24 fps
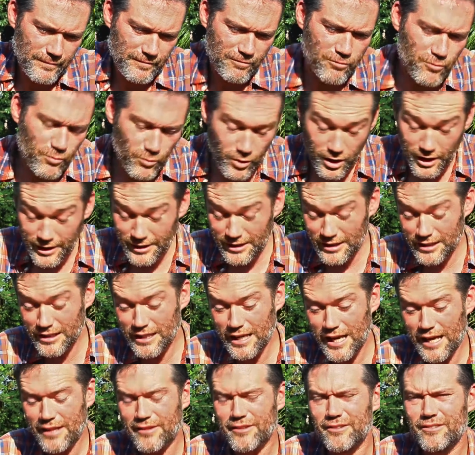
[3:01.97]
what I can
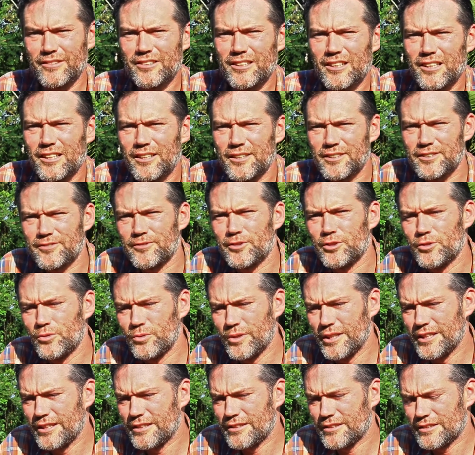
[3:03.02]
gather in the last few
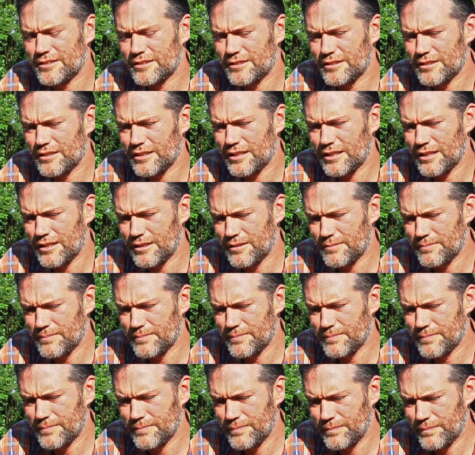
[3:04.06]
weeks,
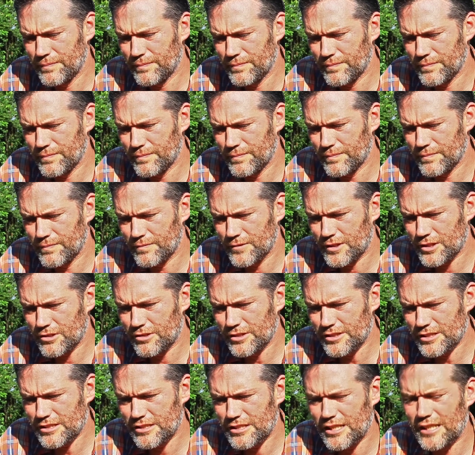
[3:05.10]

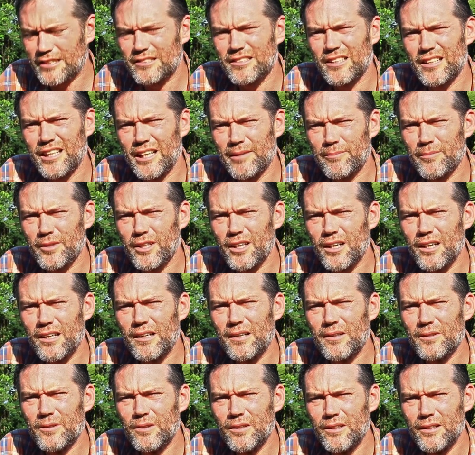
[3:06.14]
Crees has had to let him
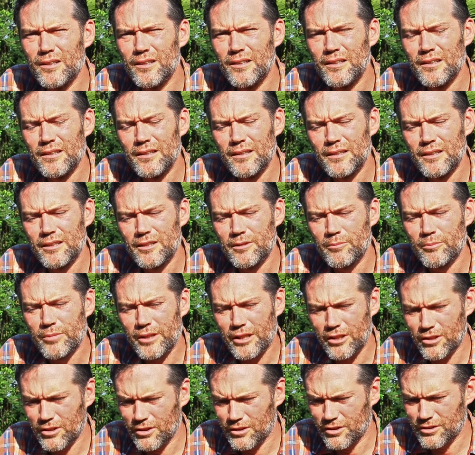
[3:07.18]
go
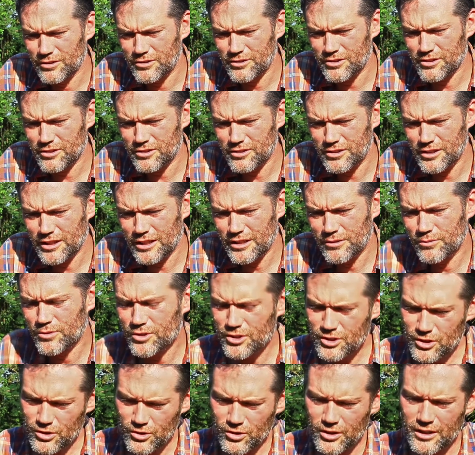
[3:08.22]
because he
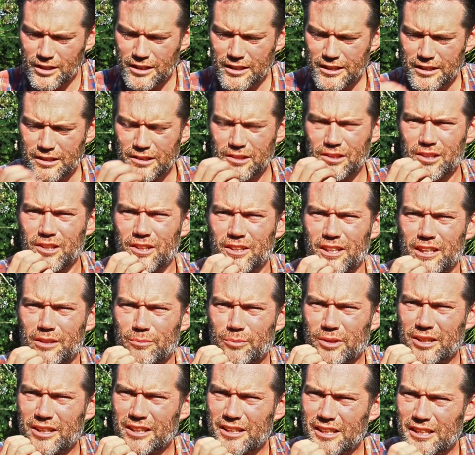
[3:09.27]
was caught illegal
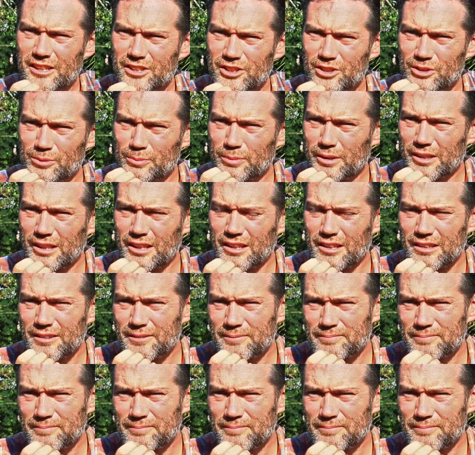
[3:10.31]
logging by the national park.